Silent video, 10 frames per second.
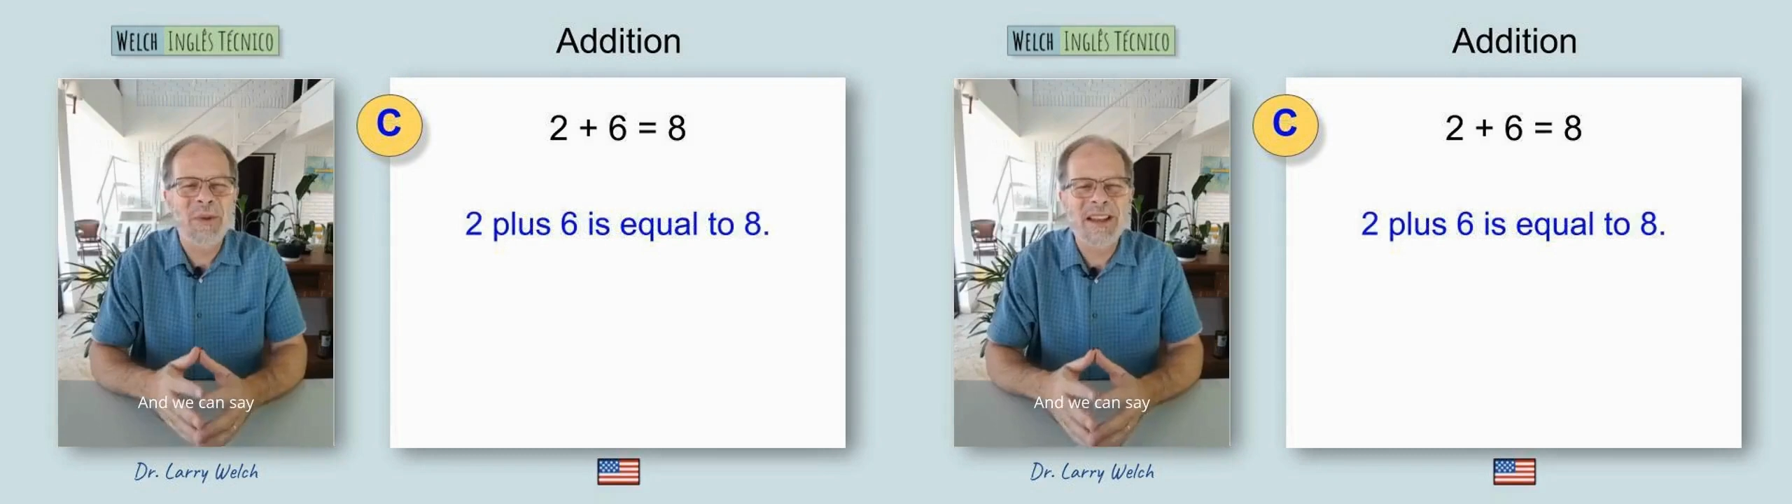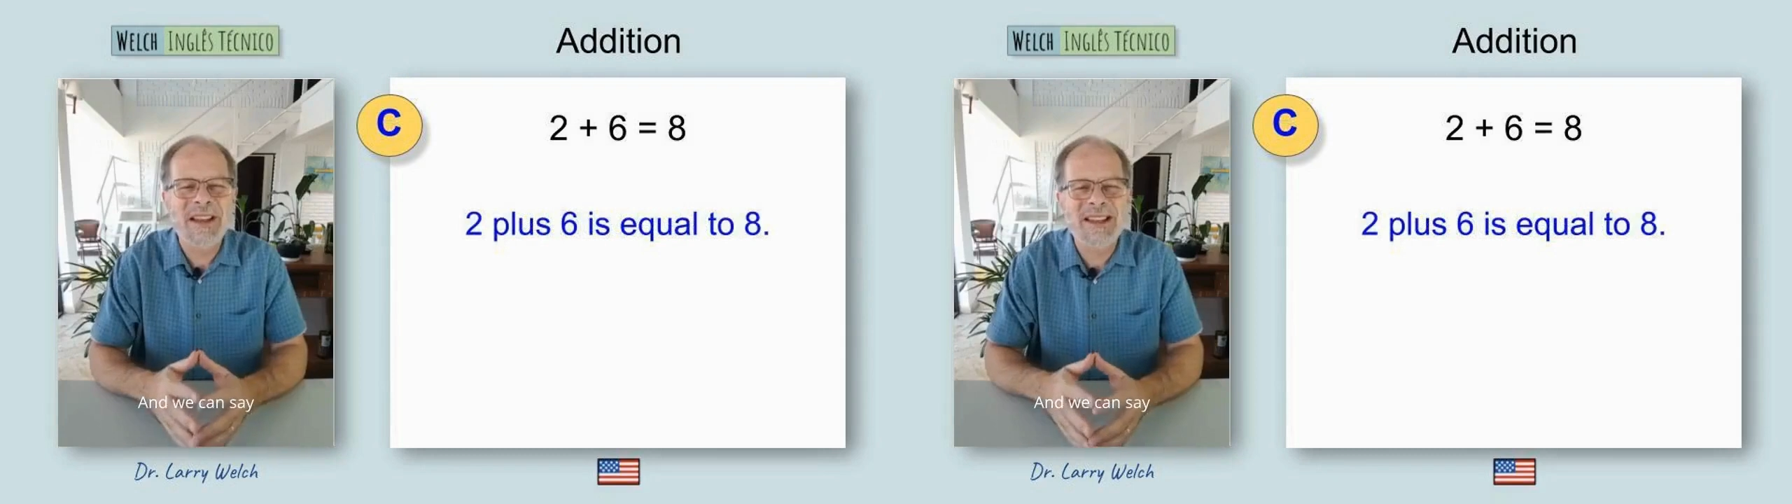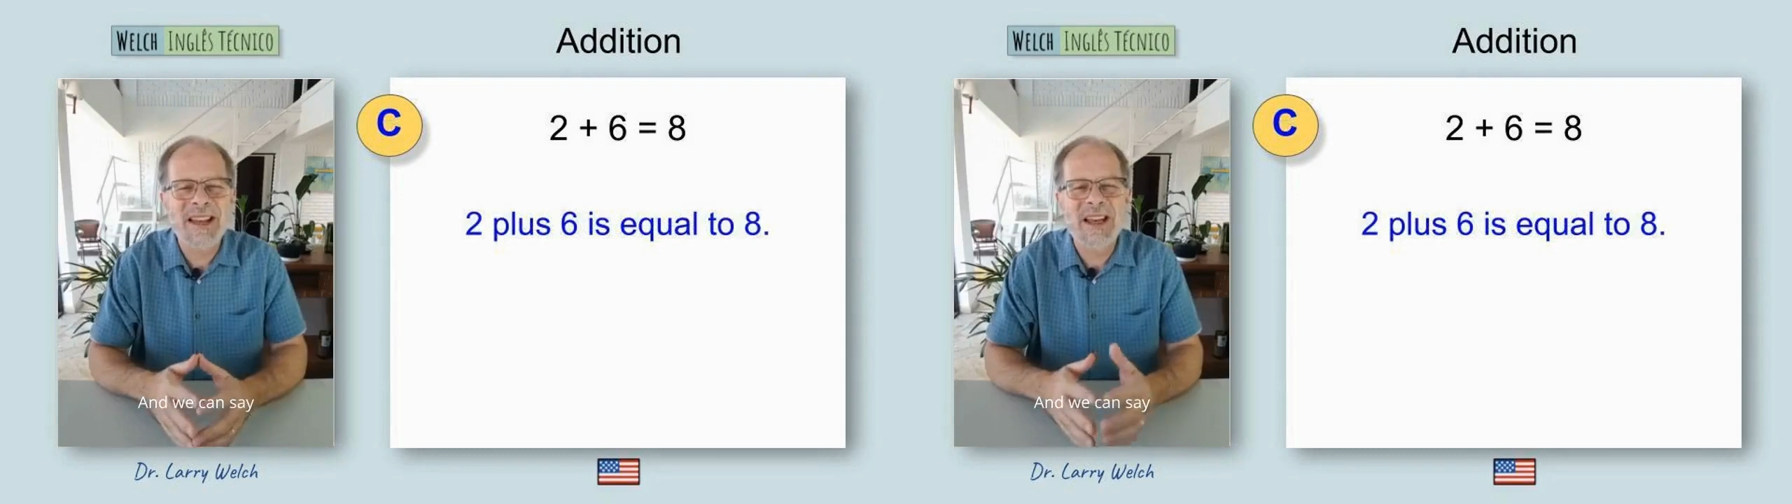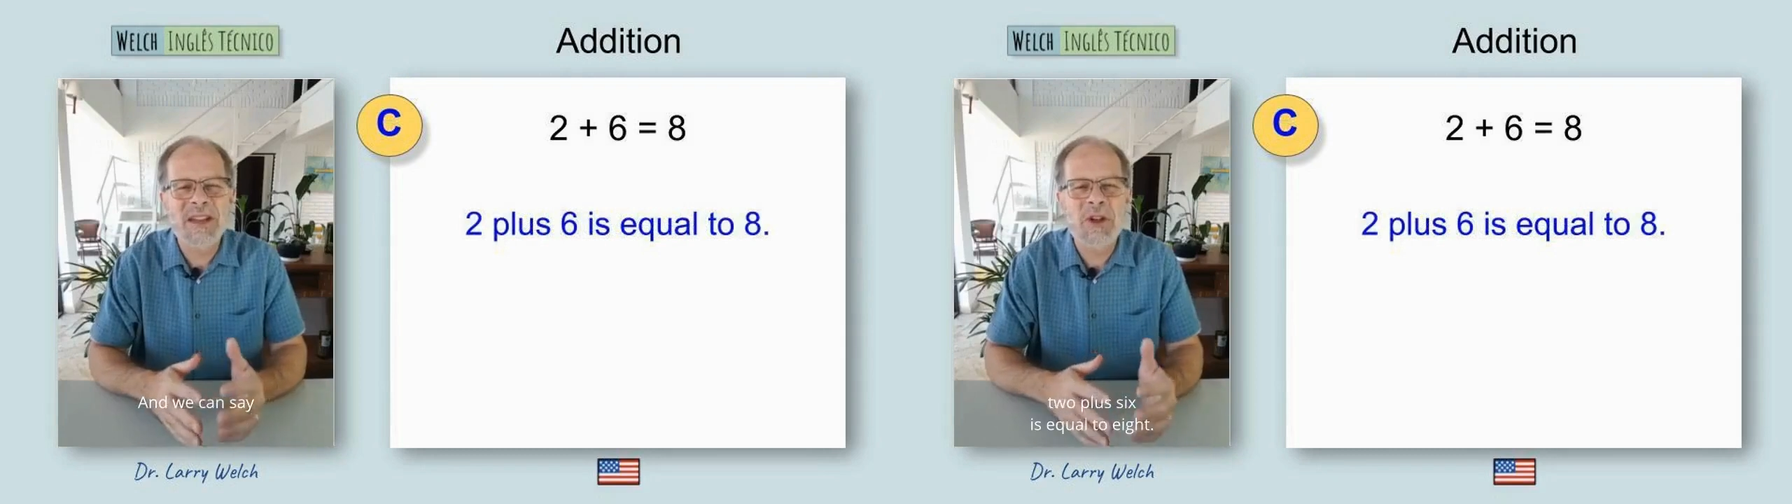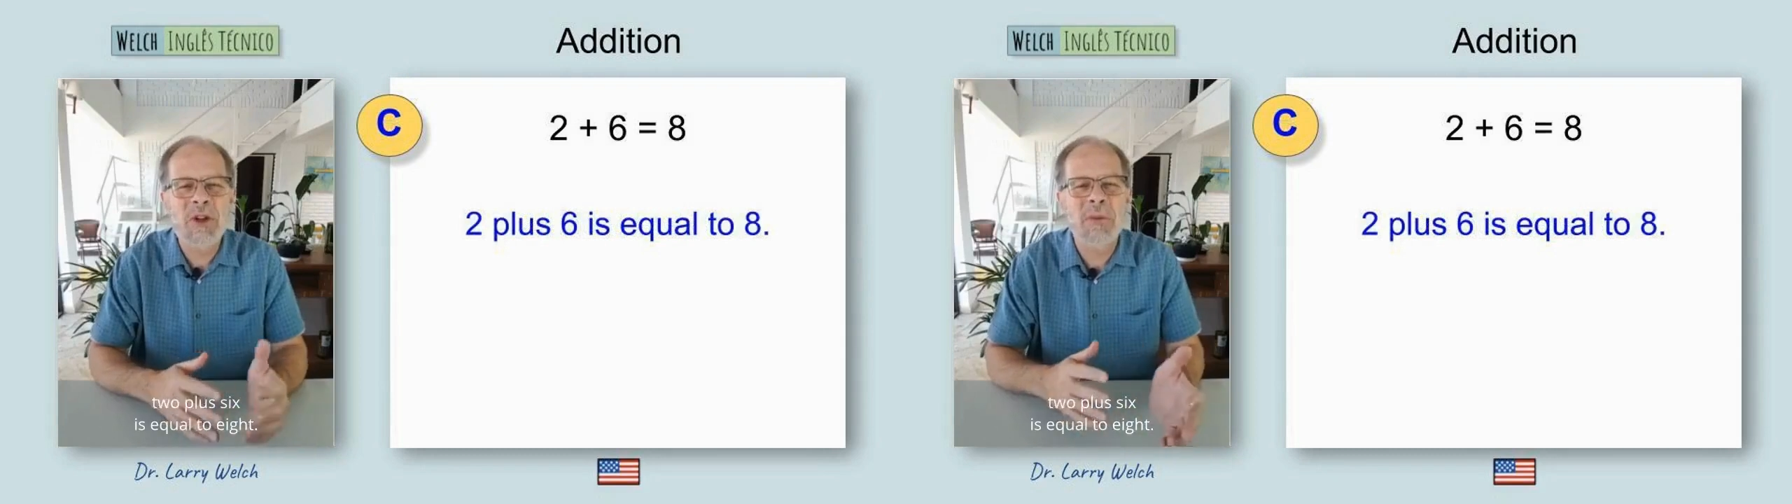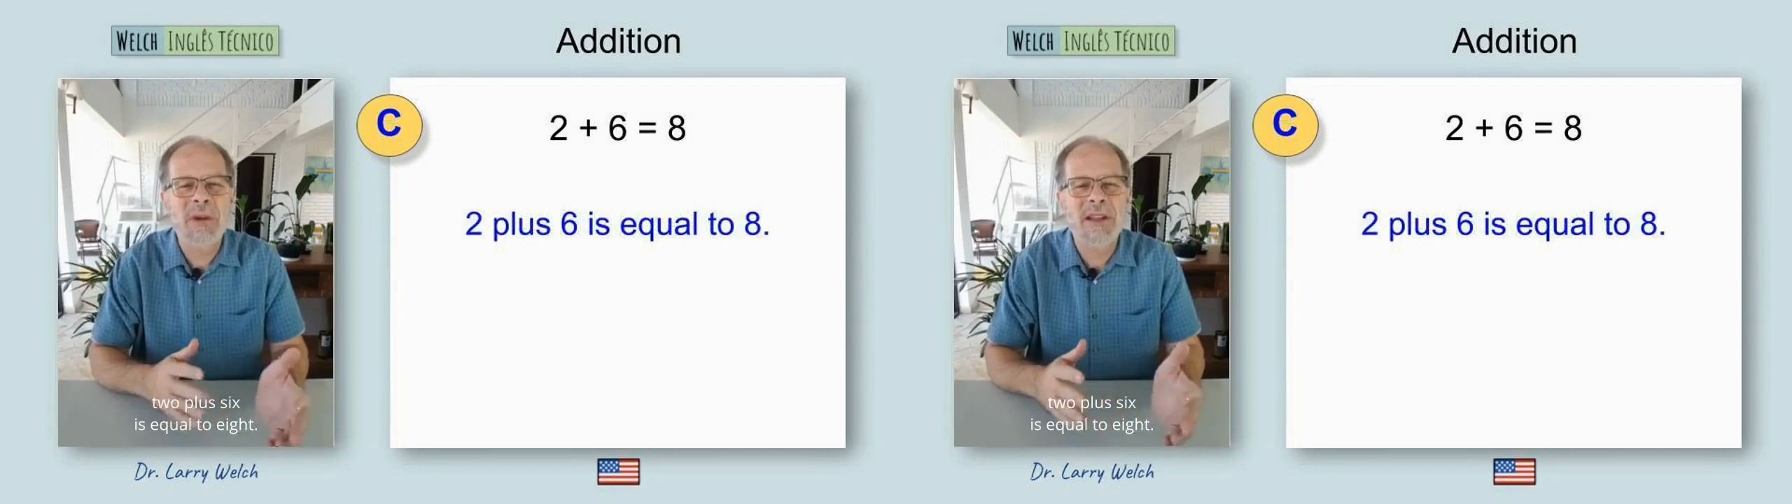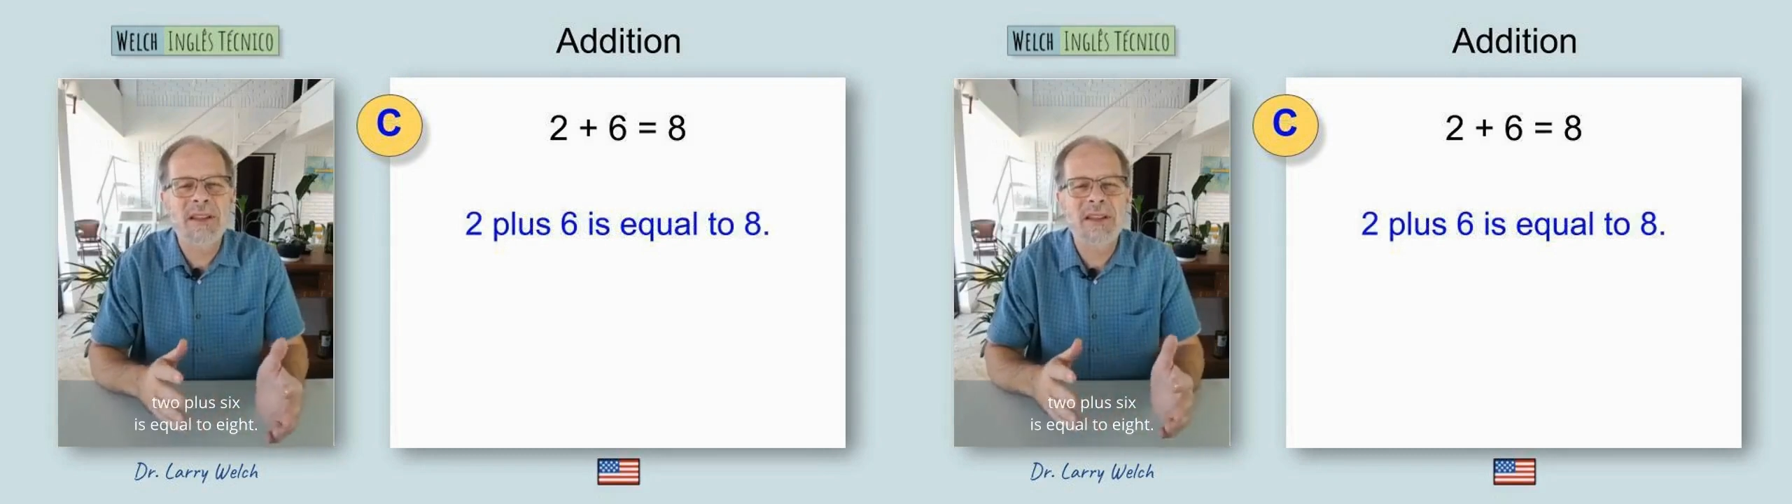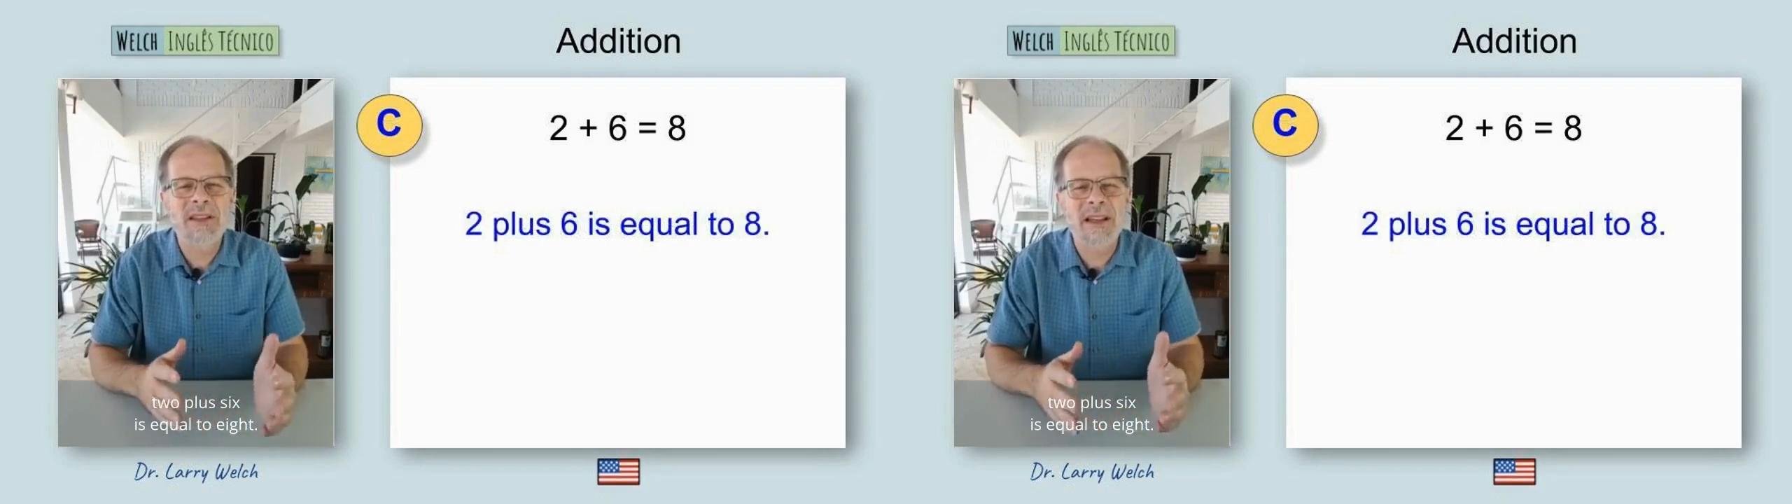we can say 2 plus
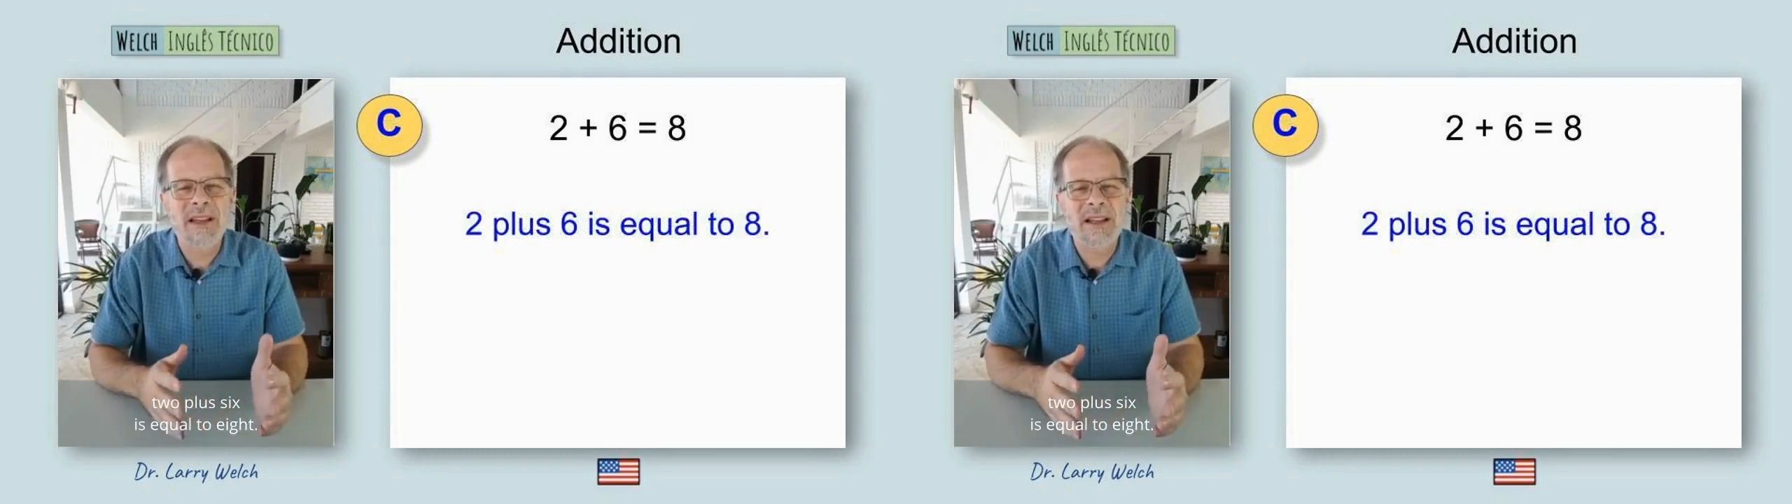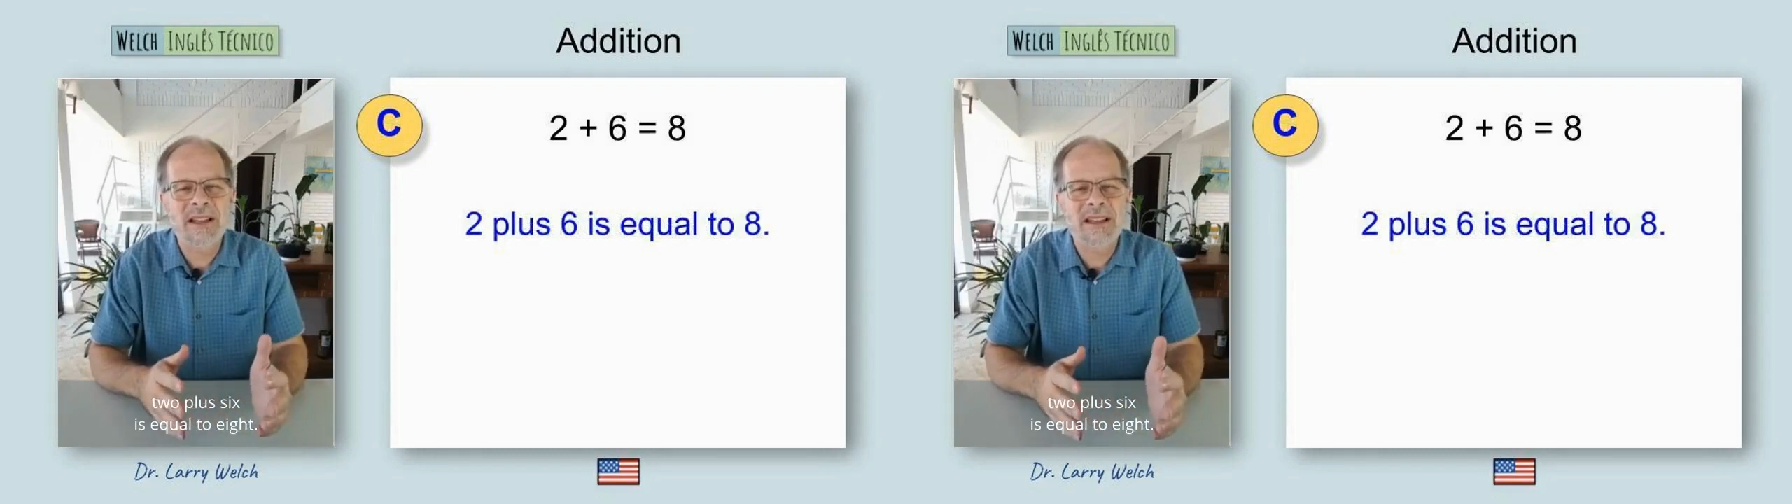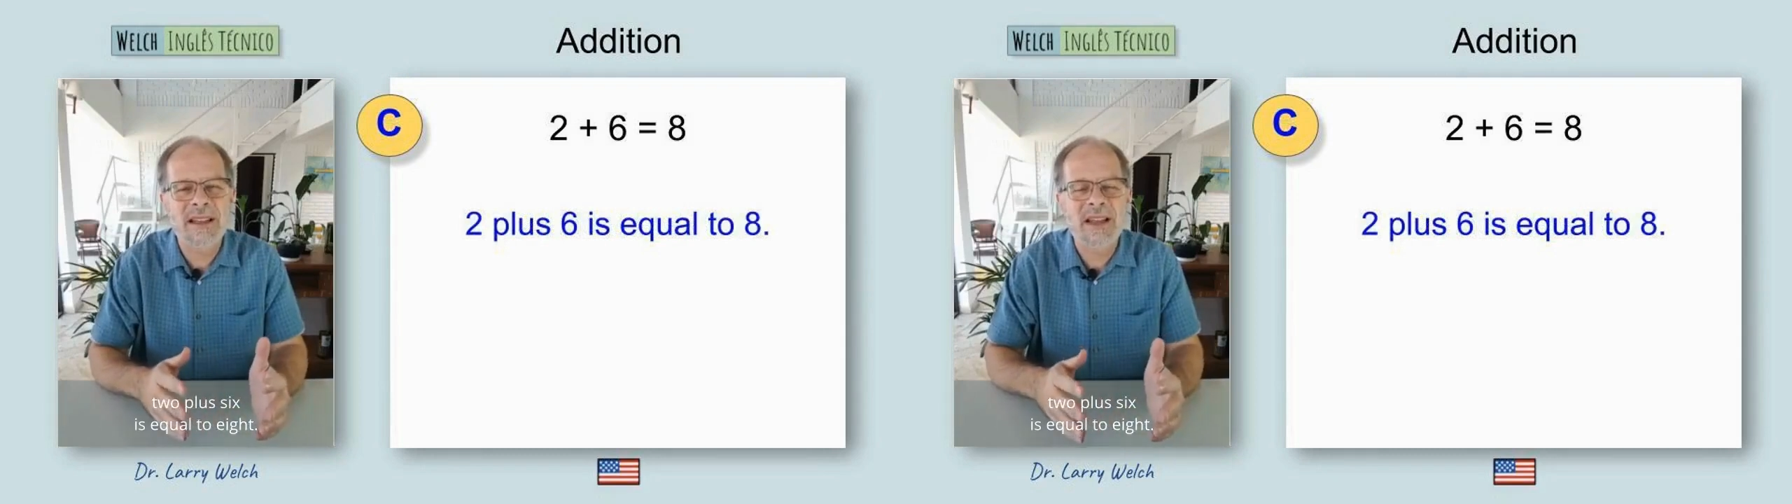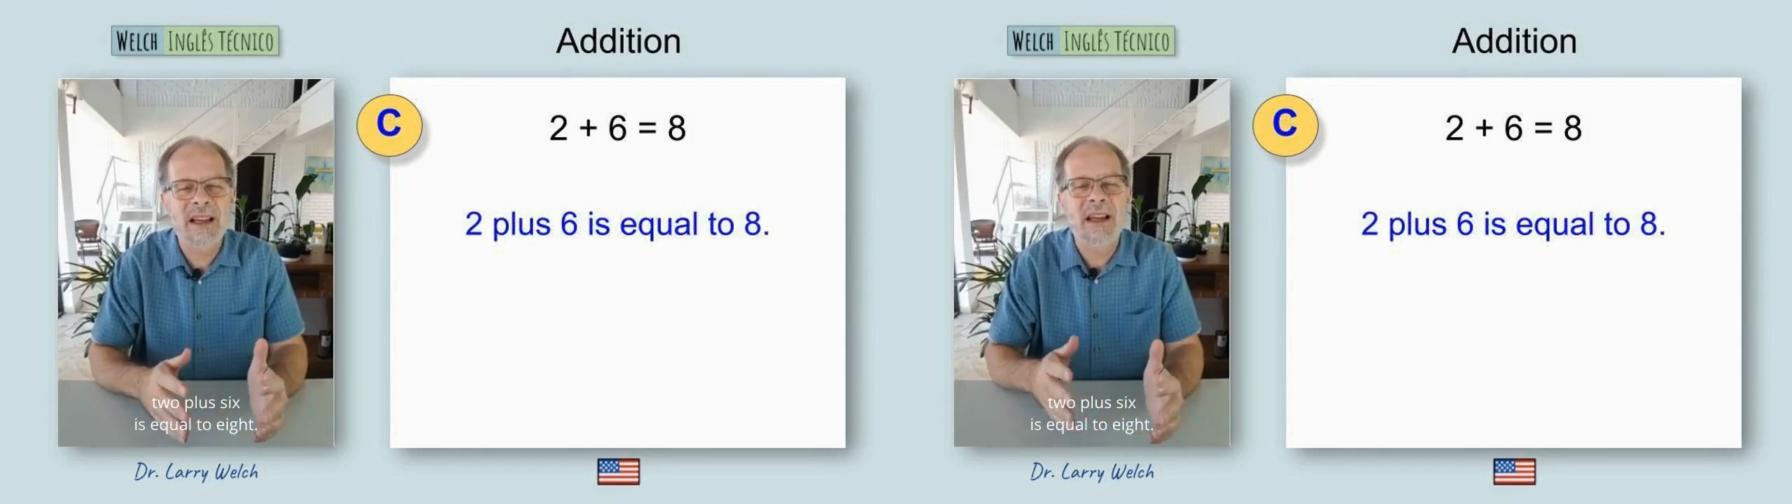6